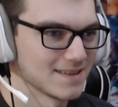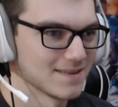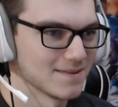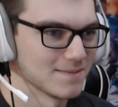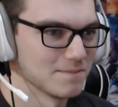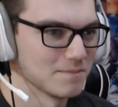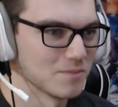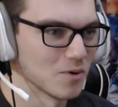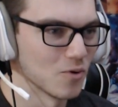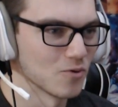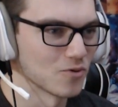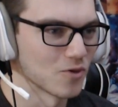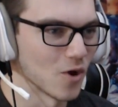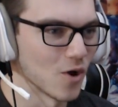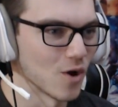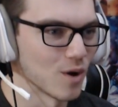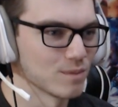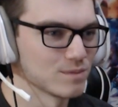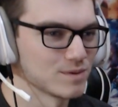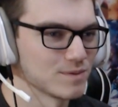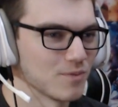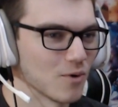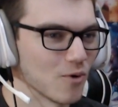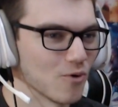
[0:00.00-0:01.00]
Both
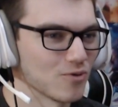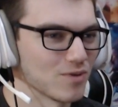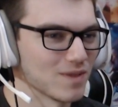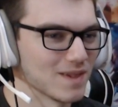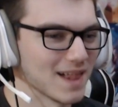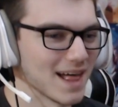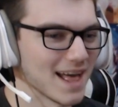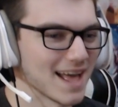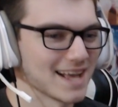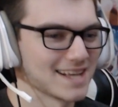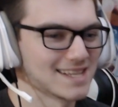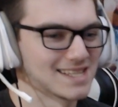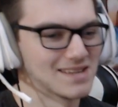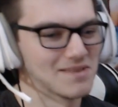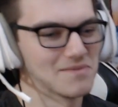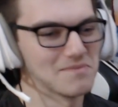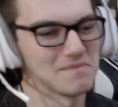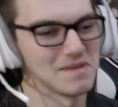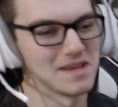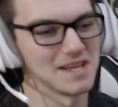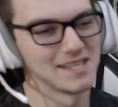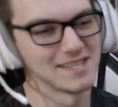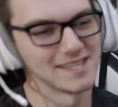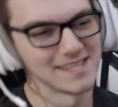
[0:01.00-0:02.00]
arms, both legs, the
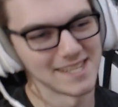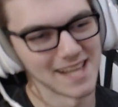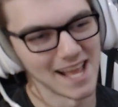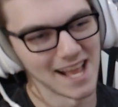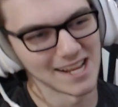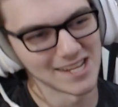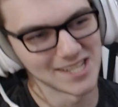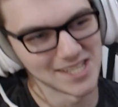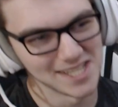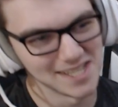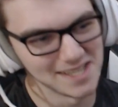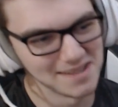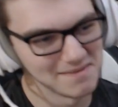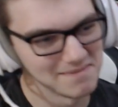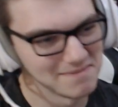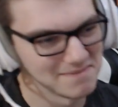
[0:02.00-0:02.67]
midsection.